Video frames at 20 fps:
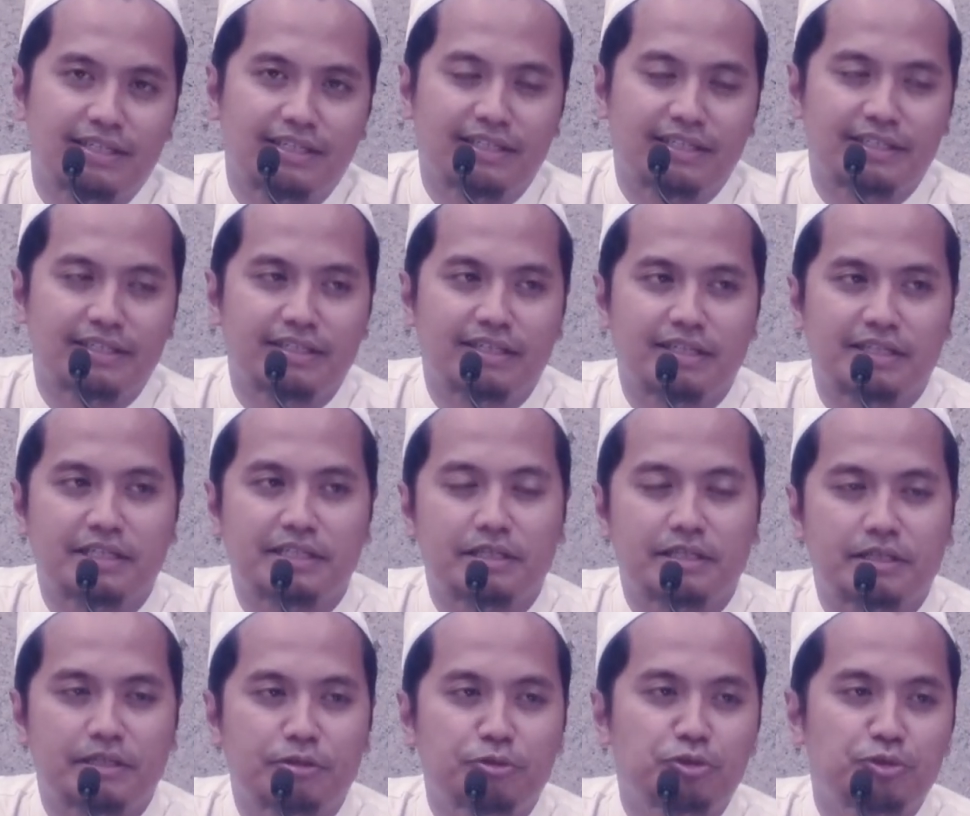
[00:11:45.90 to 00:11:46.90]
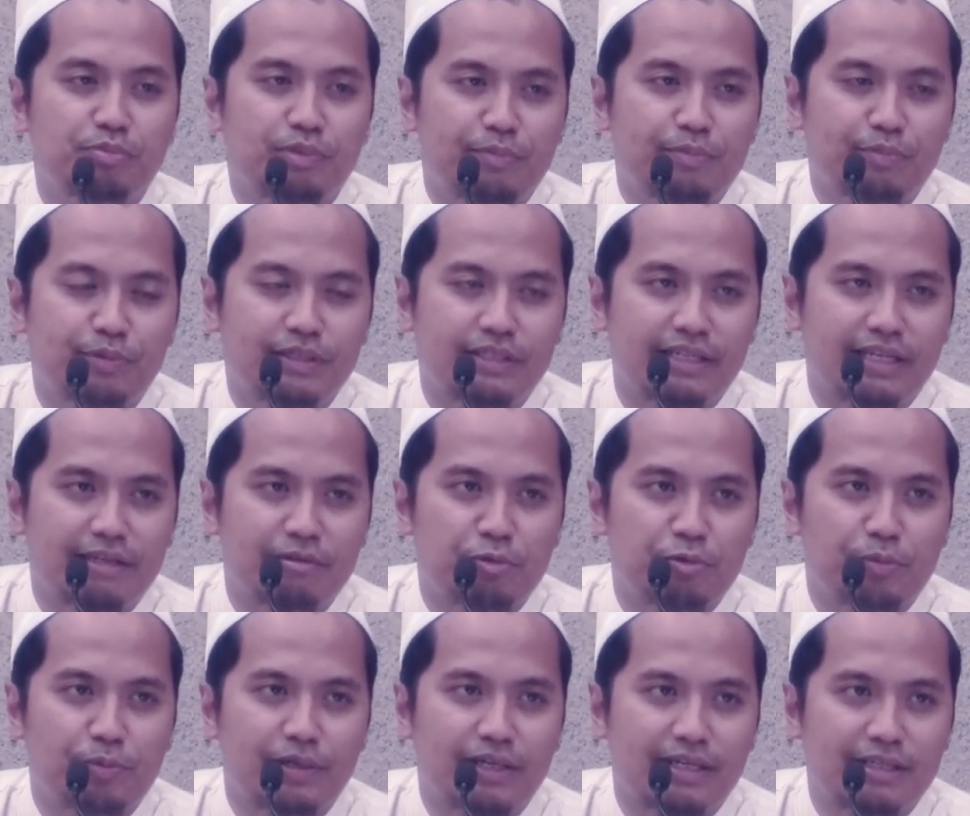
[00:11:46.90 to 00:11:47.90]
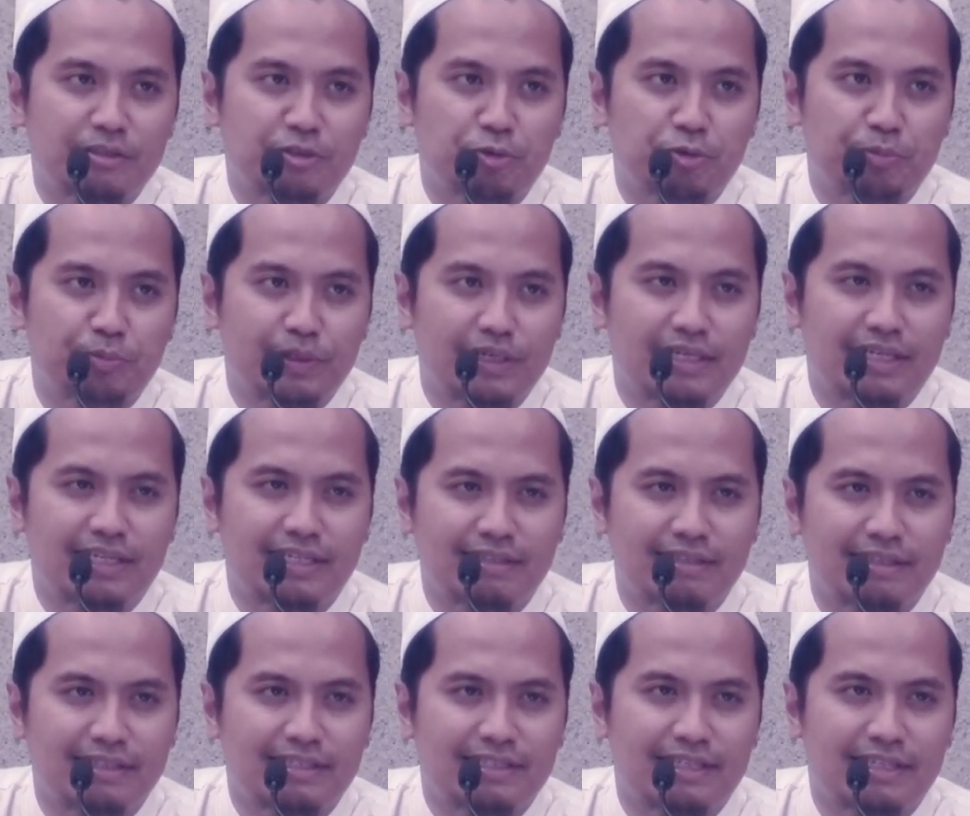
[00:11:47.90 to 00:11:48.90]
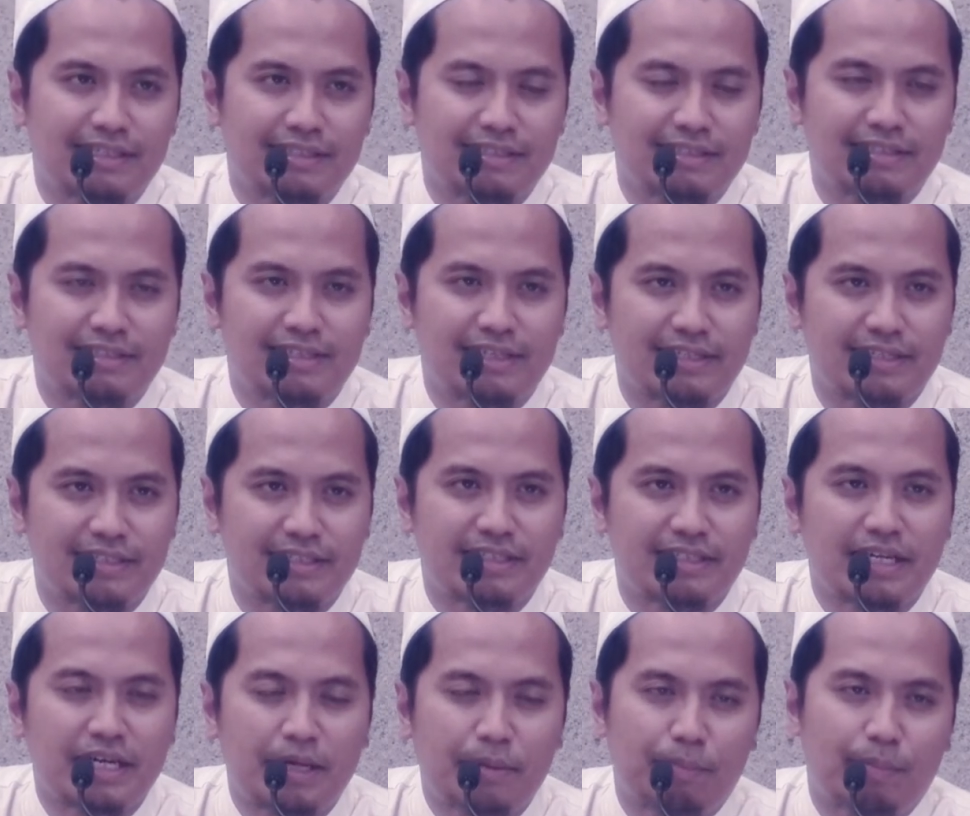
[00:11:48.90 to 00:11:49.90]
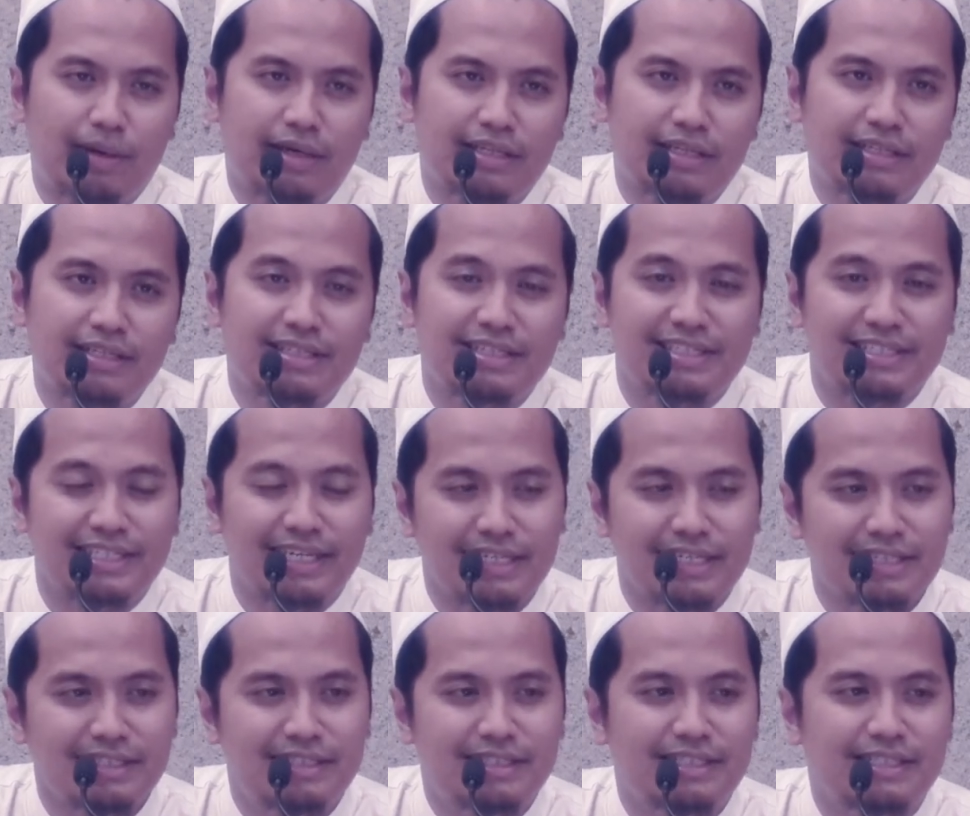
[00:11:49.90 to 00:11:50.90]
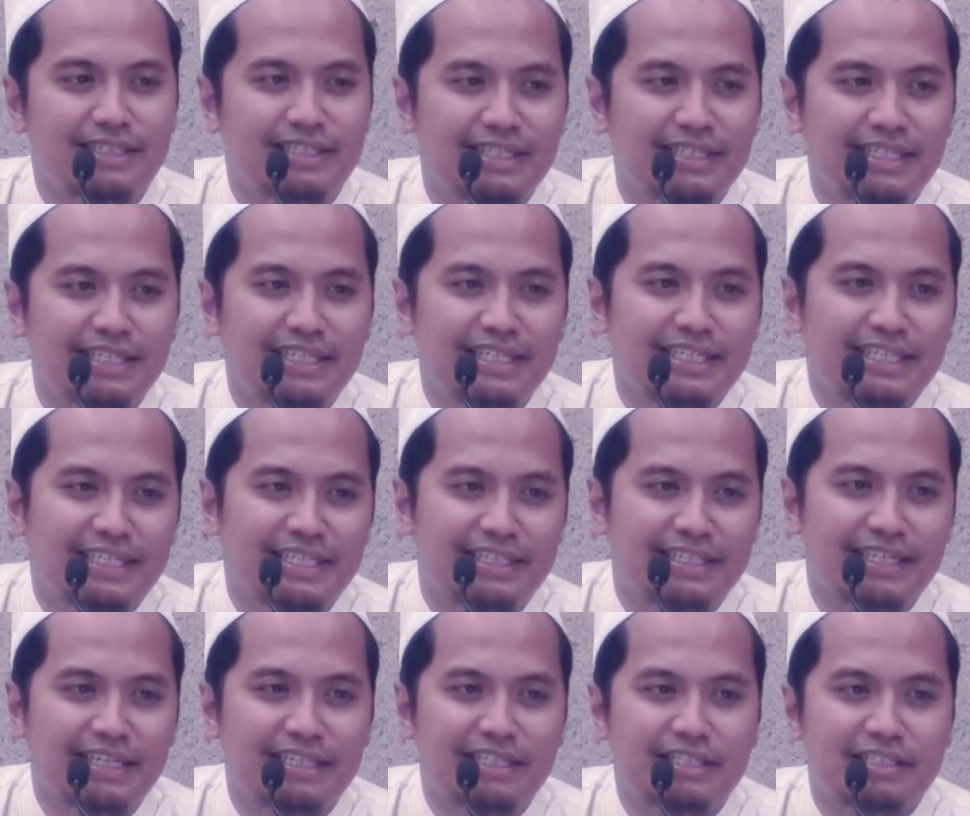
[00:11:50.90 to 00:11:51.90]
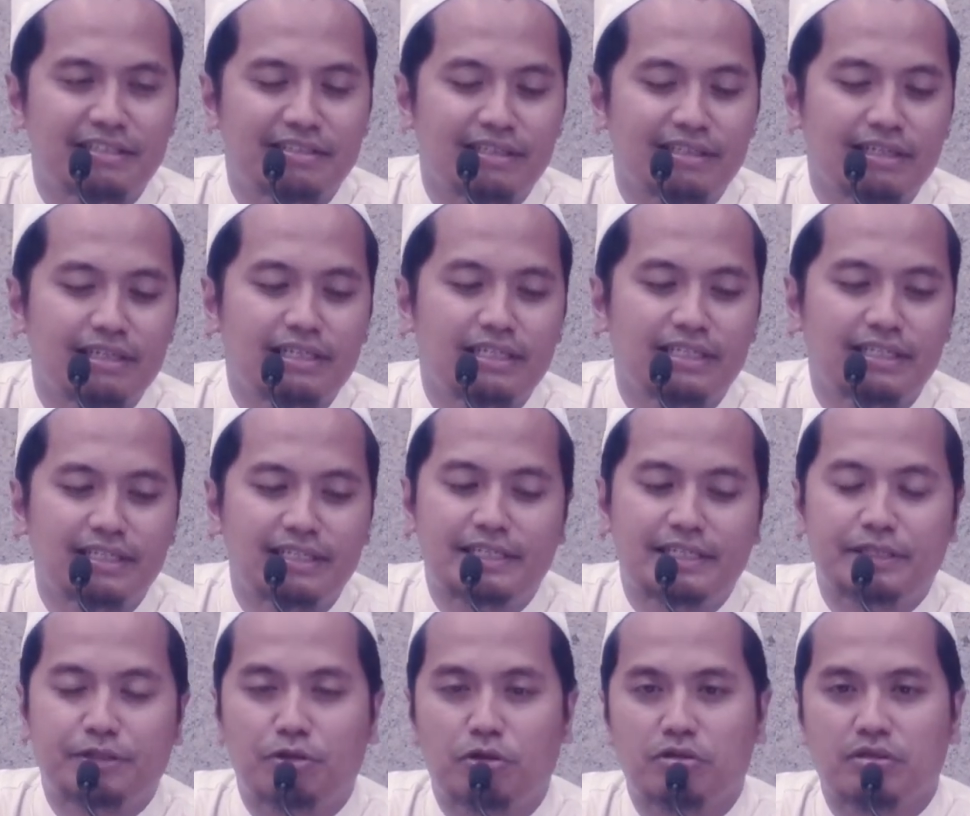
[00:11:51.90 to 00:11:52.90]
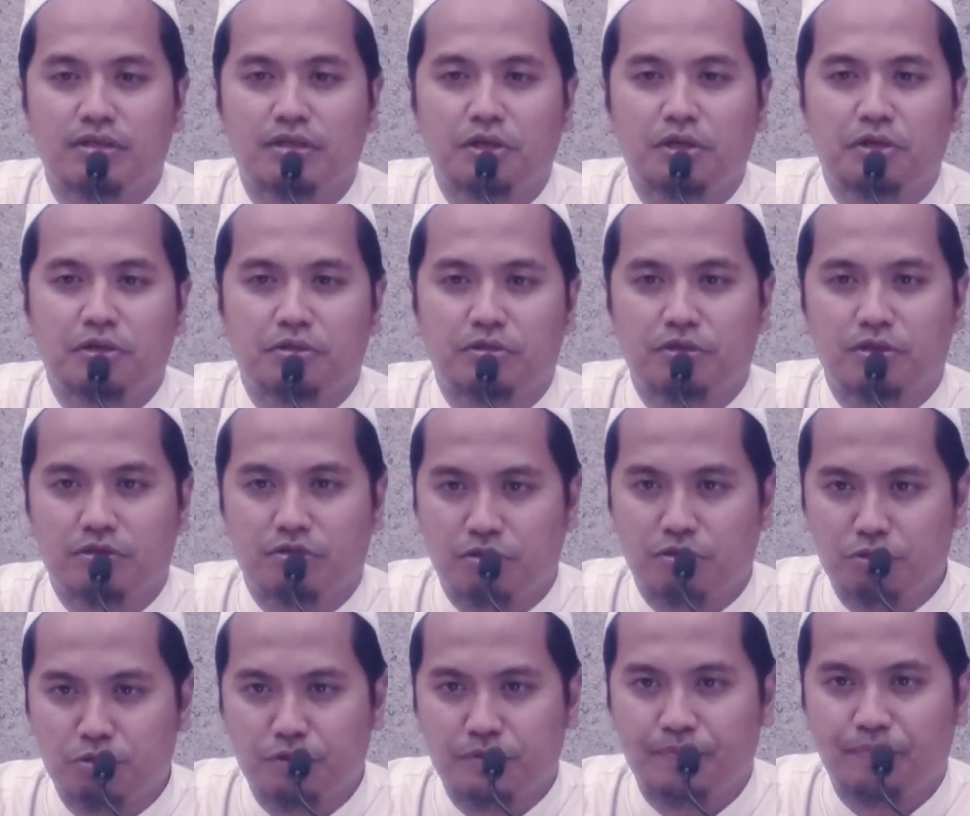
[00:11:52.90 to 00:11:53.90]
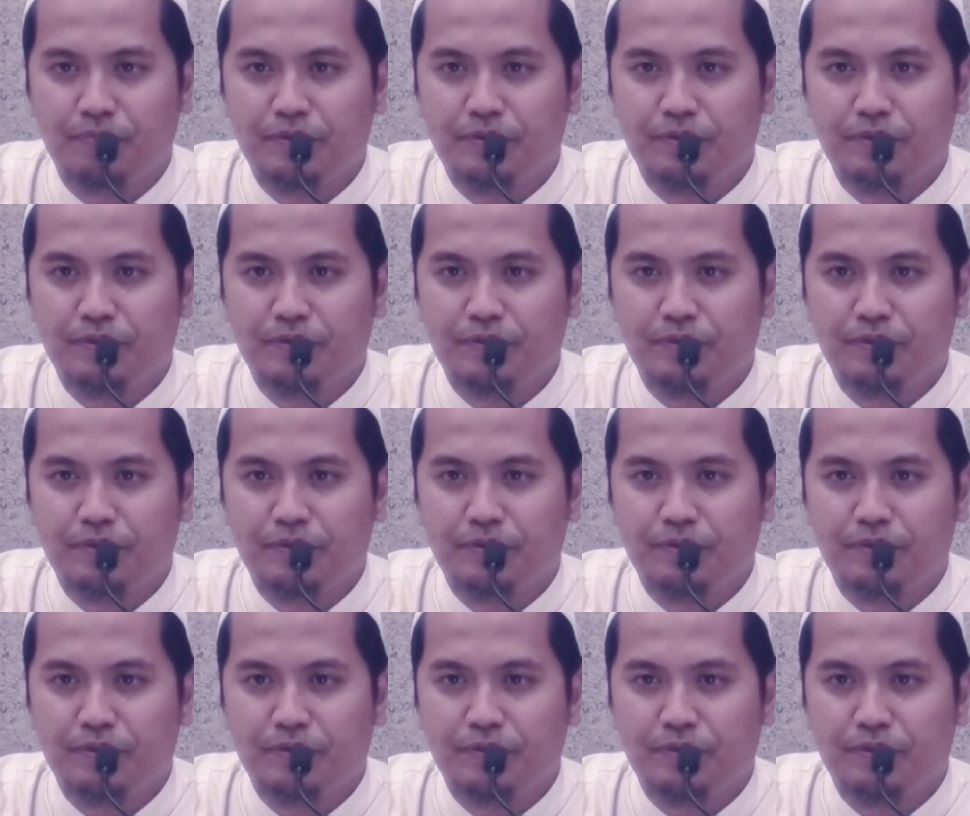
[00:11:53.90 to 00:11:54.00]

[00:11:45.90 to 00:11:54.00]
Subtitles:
in a newspaper, that woman has to be like this, like this, like this. But in reality, that is really, really not true.